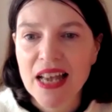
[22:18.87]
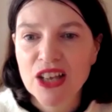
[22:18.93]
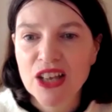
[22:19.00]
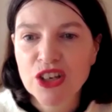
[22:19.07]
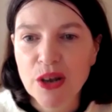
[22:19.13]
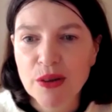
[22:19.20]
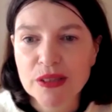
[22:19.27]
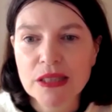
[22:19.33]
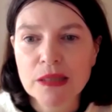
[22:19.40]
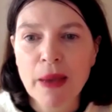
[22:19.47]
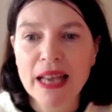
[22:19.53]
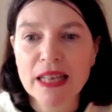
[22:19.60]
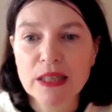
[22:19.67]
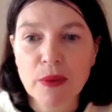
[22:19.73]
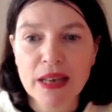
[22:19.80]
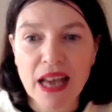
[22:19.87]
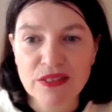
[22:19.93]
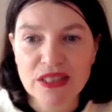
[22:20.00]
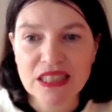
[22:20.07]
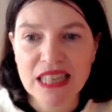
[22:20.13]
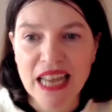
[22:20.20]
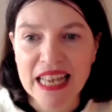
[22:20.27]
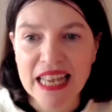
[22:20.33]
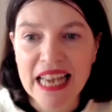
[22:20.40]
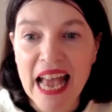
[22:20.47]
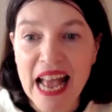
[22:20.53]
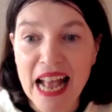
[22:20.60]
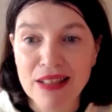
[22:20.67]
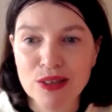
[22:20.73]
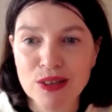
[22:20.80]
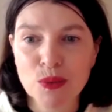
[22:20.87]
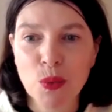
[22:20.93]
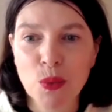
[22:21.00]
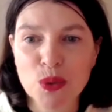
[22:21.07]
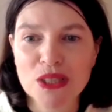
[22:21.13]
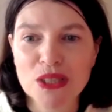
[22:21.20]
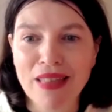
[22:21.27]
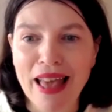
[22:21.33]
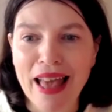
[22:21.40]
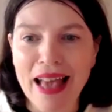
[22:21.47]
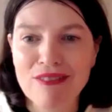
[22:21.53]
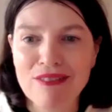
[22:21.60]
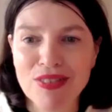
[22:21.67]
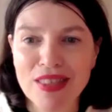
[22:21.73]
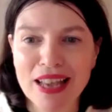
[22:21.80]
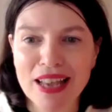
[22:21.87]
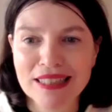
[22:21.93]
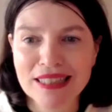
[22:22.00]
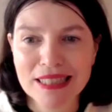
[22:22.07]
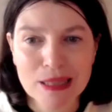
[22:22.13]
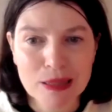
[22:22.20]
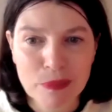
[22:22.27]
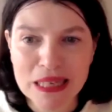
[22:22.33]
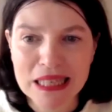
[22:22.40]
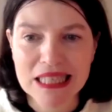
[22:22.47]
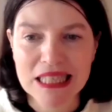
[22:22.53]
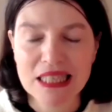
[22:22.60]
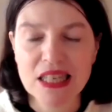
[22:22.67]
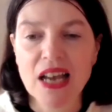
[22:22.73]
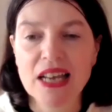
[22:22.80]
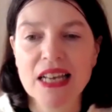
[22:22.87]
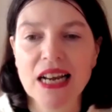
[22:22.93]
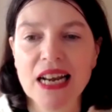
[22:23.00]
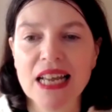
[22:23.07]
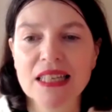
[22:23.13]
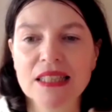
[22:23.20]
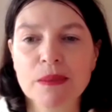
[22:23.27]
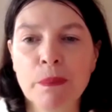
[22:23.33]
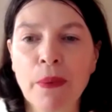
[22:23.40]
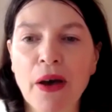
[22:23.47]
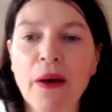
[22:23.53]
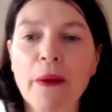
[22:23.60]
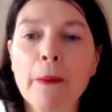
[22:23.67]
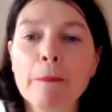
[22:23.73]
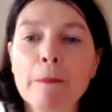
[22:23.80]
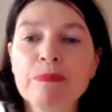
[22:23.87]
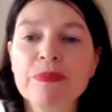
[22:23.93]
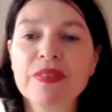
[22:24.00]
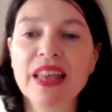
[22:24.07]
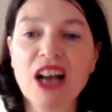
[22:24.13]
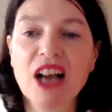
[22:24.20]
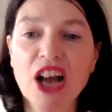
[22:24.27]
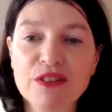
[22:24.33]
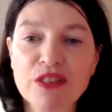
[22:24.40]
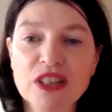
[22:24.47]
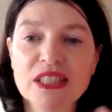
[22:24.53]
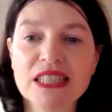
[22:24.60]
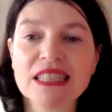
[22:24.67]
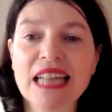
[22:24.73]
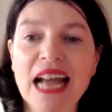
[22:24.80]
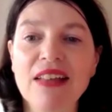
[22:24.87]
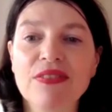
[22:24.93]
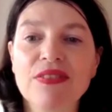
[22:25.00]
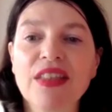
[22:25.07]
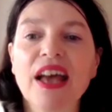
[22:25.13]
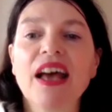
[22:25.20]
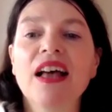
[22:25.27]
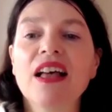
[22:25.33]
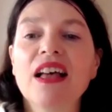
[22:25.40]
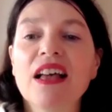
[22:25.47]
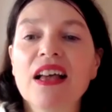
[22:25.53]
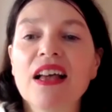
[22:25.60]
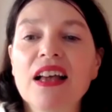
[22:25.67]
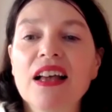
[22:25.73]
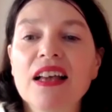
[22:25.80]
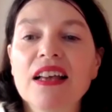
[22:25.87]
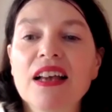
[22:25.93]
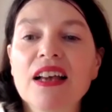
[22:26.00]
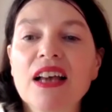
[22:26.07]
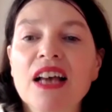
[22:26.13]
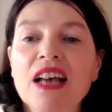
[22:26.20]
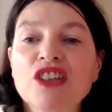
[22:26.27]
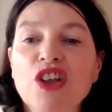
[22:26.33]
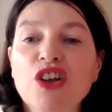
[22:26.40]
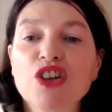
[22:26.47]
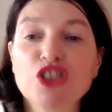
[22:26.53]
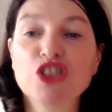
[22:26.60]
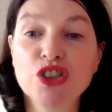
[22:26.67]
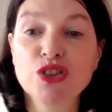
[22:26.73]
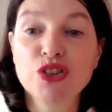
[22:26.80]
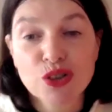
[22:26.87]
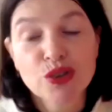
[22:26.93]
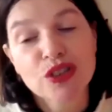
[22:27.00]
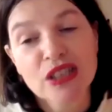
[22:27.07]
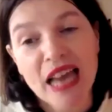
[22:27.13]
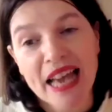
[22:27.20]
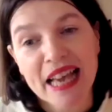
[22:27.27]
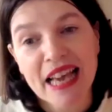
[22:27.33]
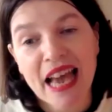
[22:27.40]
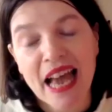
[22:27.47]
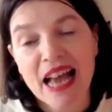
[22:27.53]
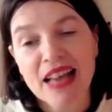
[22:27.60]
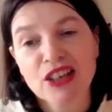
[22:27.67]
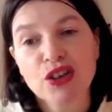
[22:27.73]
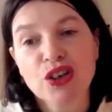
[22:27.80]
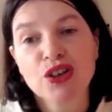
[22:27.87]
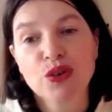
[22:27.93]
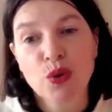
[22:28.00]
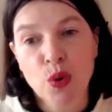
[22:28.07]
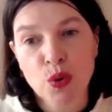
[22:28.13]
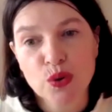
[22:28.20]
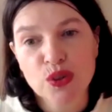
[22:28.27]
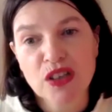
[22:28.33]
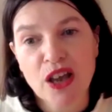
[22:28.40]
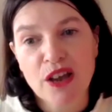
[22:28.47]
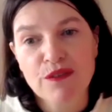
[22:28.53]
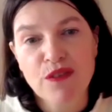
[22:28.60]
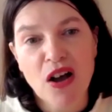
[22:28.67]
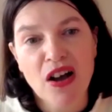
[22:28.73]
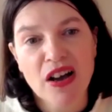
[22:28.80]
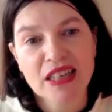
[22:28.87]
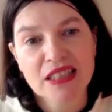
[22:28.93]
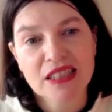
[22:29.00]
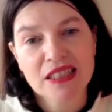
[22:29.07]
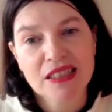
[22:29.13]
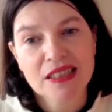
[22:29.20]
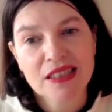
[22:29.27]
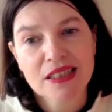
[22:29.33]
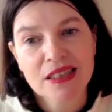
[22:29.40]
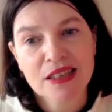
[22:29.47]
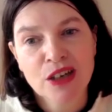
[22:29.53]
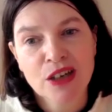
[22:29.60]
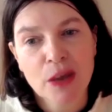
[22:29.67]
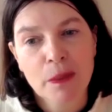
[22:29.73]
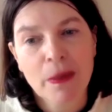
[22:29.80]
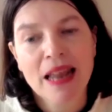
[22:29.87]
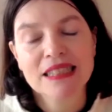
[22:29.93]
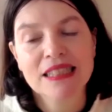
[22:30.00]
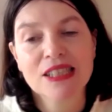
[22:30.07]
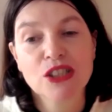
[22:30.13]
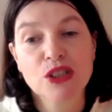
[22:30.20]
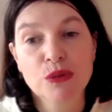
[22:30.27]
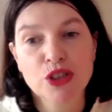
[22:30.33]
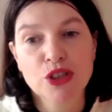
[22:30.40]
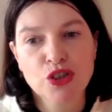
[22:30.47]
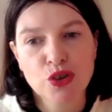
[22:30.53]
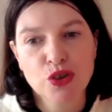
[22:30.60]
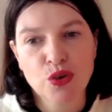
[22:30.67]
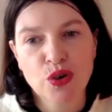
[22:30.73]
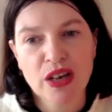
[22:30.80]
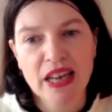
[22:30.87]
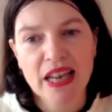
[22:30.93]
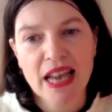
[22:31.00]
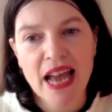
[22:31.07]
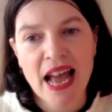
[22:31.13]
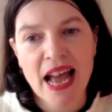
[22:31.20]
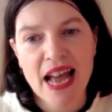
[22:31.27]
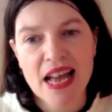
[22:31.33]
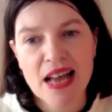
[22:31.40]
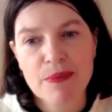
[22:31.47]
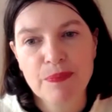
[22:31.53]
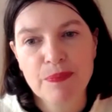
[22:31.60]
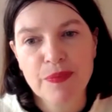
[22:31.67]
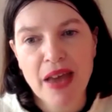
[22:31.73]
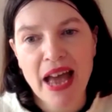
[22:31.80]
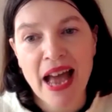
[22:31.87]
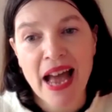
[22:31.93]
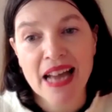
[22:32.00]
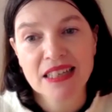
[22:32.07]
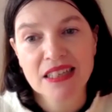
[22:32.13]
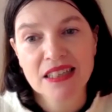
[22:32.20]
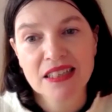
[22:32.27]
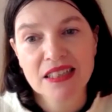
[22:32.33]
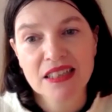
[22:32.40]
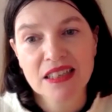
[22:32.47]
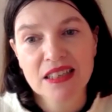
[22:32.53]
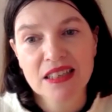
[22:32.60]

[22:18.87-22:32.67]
you know, it's a space where you have to take care. There's water there and there's speeding cyclists, but they kind of understand that as long as you do take care, you can also find, you know, plenty to enjoy um, and,